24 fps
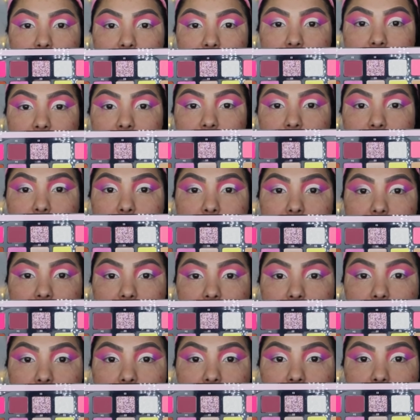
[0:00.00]
back into the
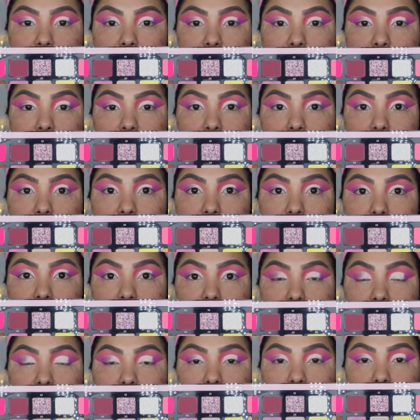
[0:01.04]
palette, we're going to be going in with
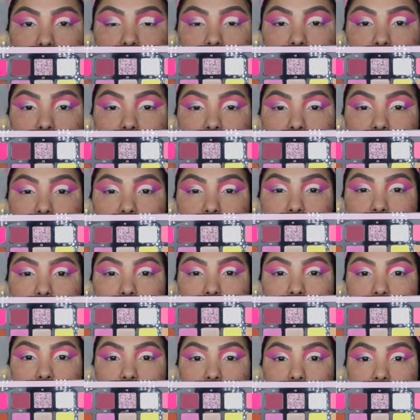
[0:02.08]
C3 right over
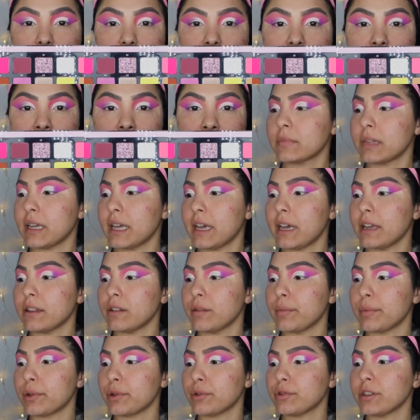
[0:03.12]
here. And
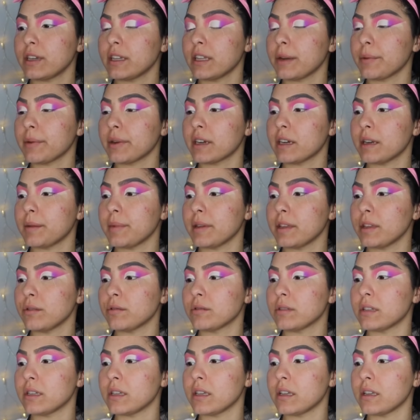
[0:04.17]
the brocha that we're going to be
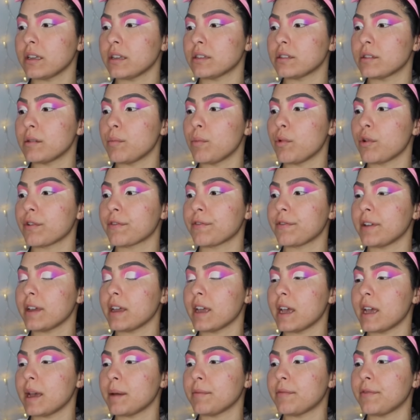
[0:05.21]
using is the
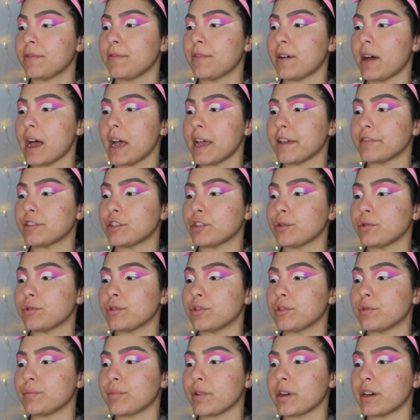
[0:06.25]
Morphe
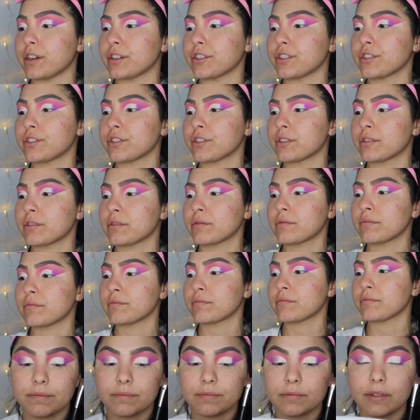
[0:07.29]
M522 brush.
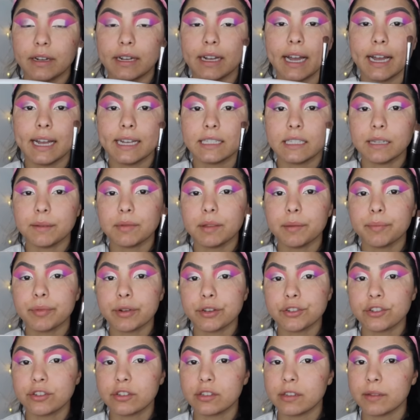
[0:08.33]
I dipped the
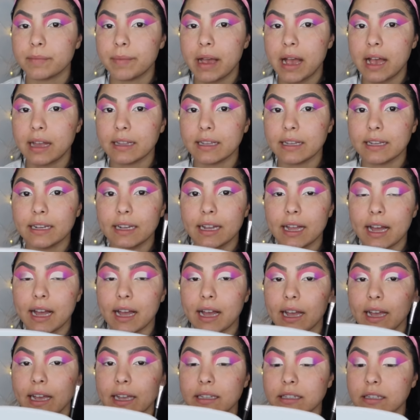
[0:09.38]
brush into the palette.
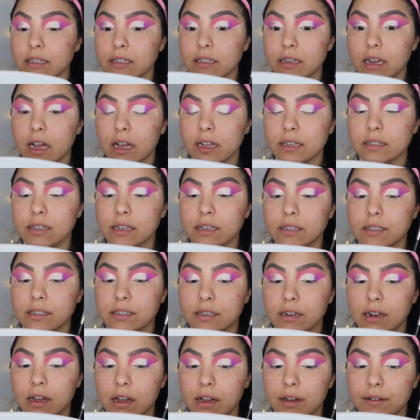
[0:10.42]
I did not dust
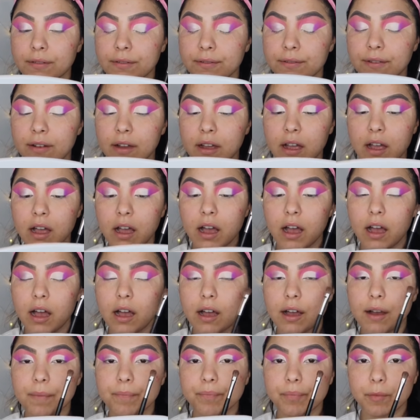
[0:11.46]
it off.
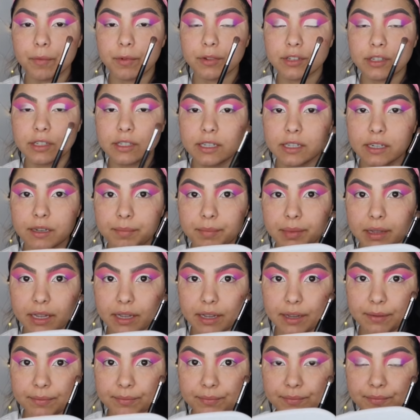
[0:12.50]
Um, we're just gonna
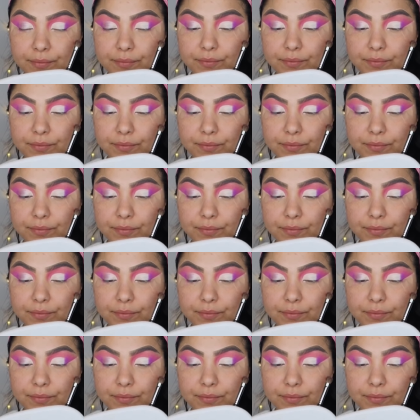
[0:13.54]
be,